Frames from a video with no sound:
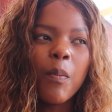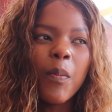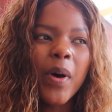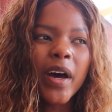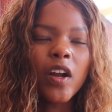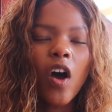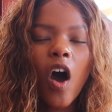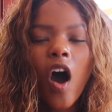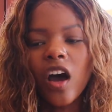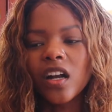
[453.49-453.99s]

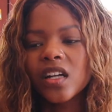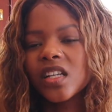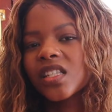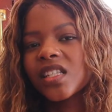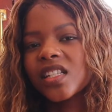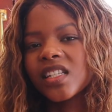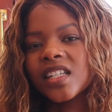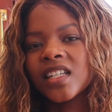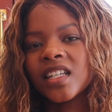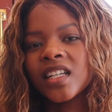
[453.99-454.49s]
But
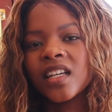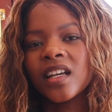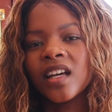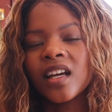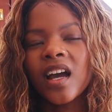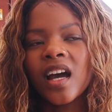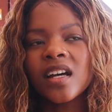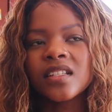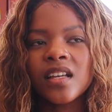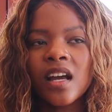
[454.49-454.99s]
honestly,
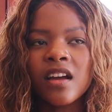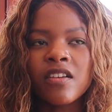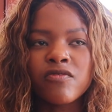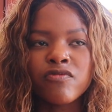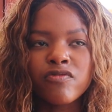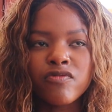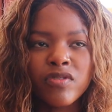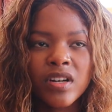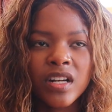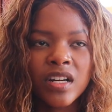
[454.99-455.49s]
guys, I
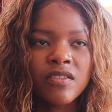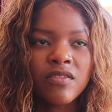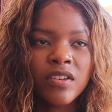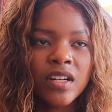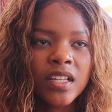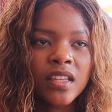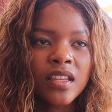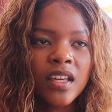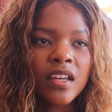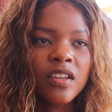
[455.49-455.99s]
really,
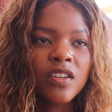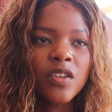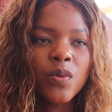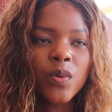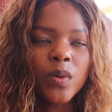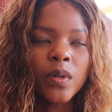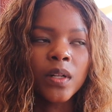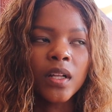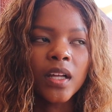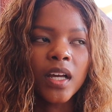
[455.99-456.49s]
really think
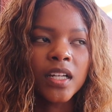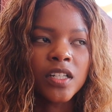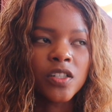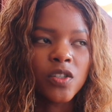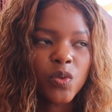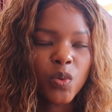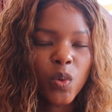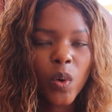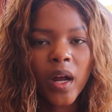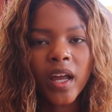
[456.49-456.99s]
you will
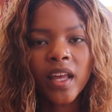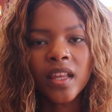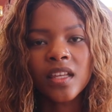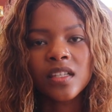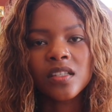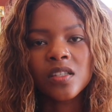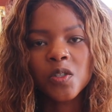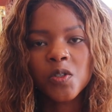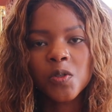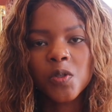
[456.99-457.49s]
enjoy
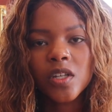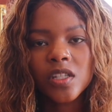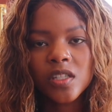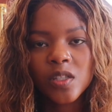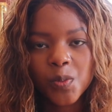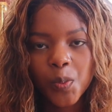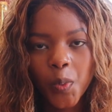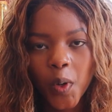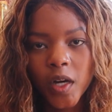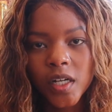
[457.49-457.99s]
this
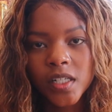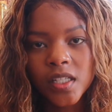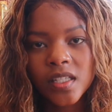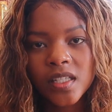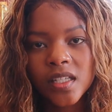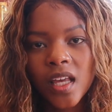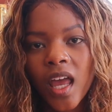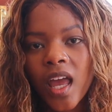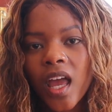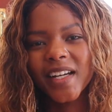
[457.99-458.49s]

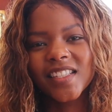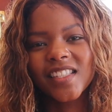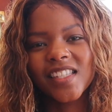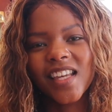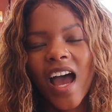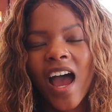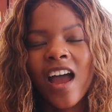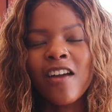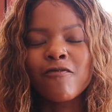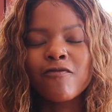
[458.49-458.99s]
spot.
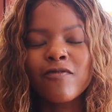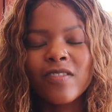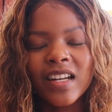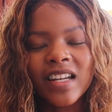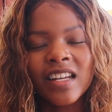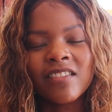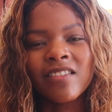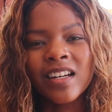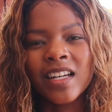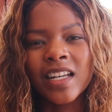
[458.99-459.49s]
But I
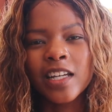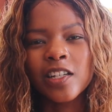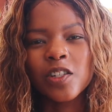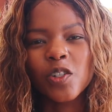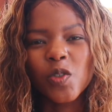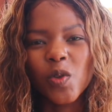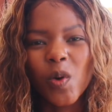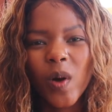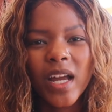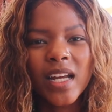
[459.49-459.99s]
really, really
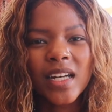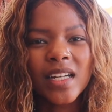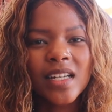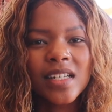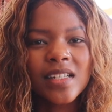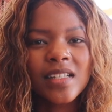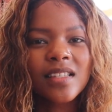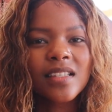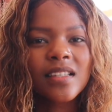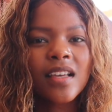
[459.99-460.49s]
enjoyed
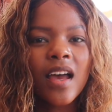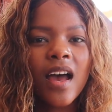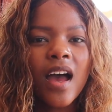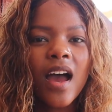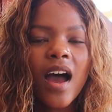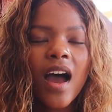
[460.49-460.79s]
it.